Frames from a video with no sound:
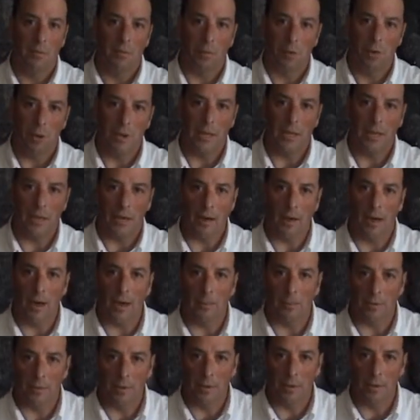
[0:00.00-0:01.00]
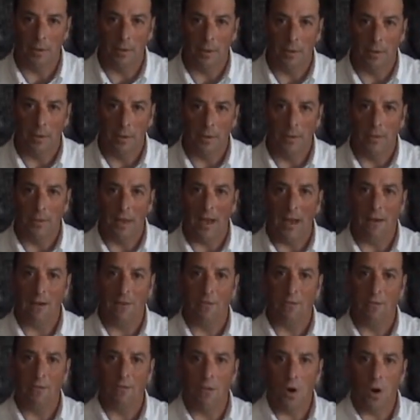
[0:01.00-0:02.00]
putting up
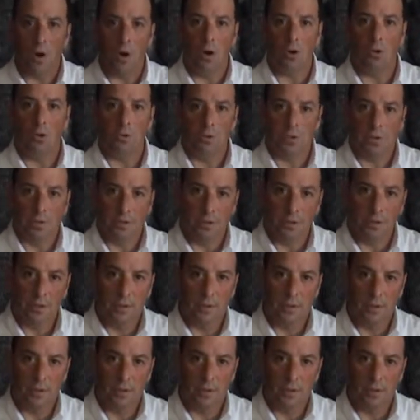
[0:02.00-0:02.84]
that false